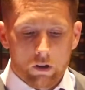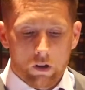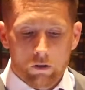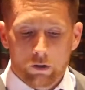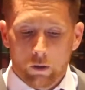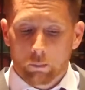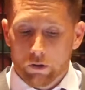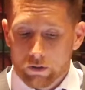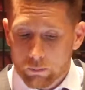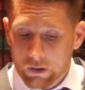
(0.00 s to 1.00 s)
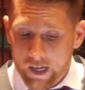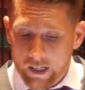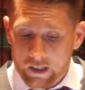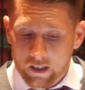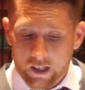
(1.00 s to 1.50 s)
long-term personal
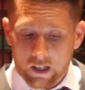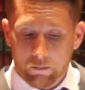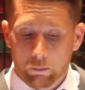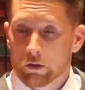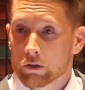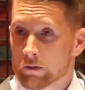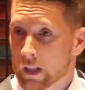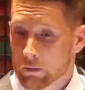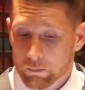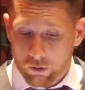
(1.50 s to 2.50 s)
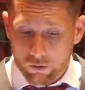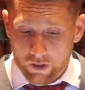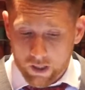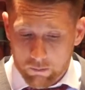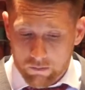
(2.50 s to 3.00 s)
planning and personal development
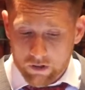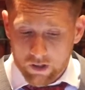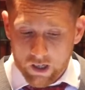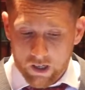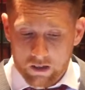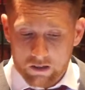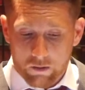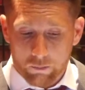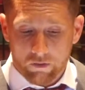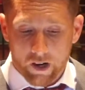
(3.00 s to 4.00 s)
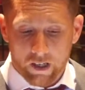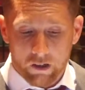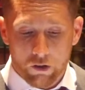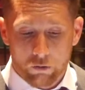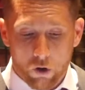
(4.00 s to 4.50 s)
programs and
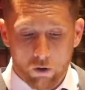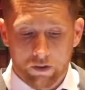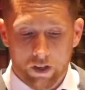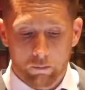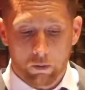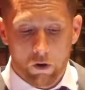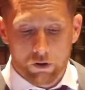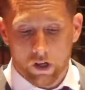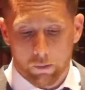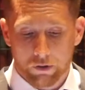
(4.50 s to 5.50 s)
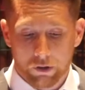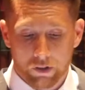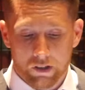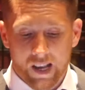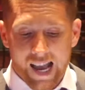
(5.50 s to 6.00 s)
providing growth and promotion
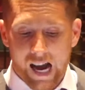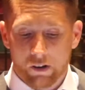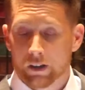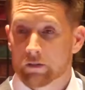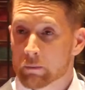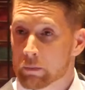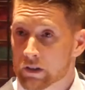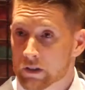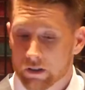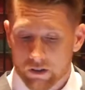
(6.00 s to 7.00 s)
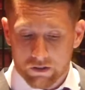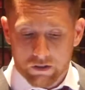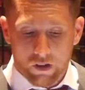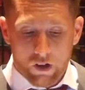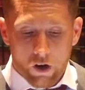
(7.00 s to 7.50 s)
opportunities, how can event
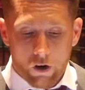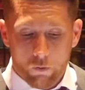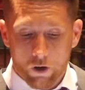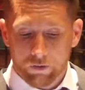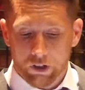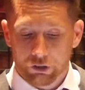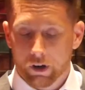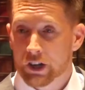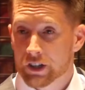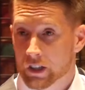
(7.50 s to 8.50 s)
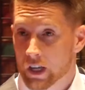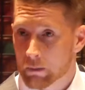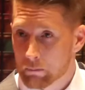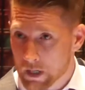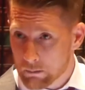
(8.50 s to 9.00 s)
businesses avoid frustration
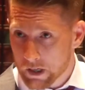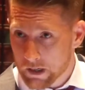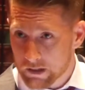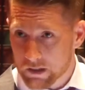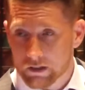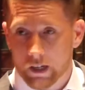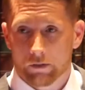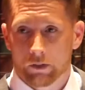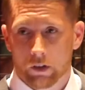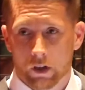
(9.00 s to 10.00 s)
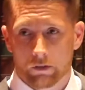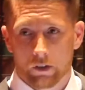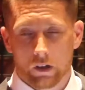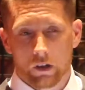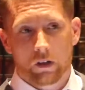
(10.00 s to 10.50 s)
and minimize staff turnover?
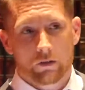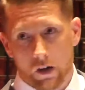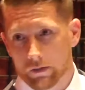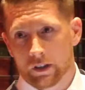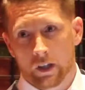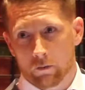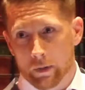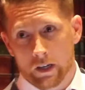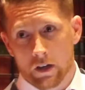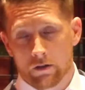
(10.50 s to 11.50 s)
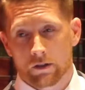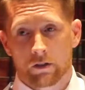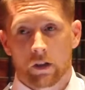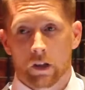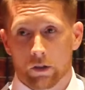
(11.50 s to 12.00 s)
Because obviously everybody knows
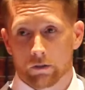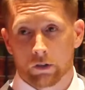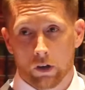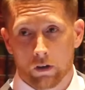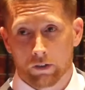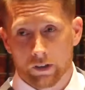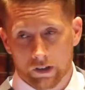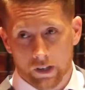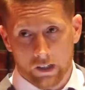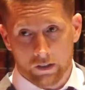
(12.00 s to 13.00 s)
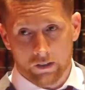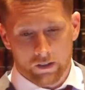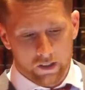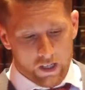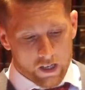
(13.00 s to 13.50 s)
there's loads of turnover in the sector,
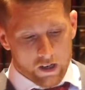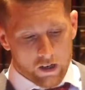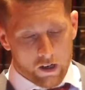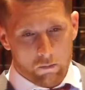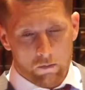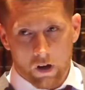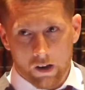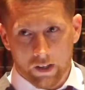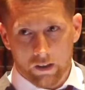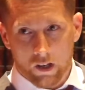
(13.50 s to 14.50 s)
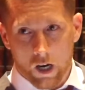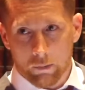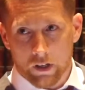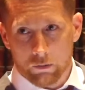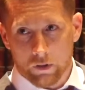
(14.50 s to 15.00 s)
and I think the
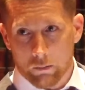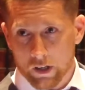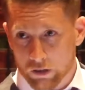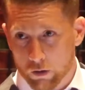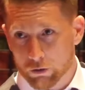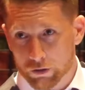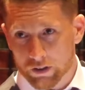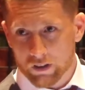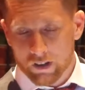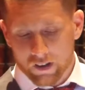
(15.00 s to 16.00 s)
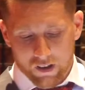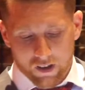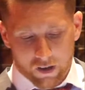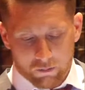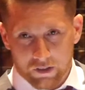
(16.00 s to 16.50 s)
companies with the best culture
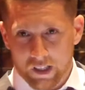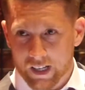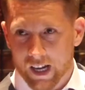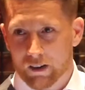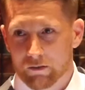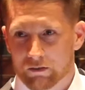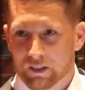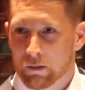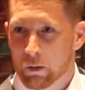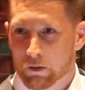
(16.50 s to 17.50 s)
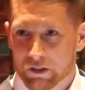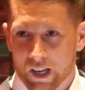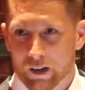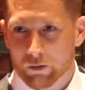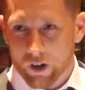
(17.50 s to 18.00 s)
tend to have team members
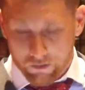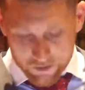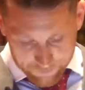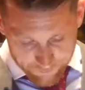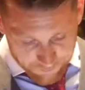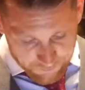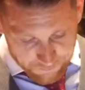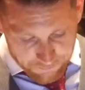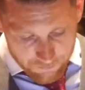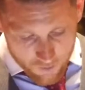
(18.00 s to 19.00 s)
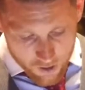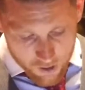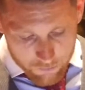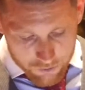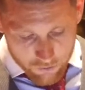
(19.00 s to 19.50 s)
staying forever.
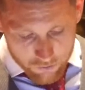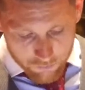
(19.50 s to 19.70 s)
So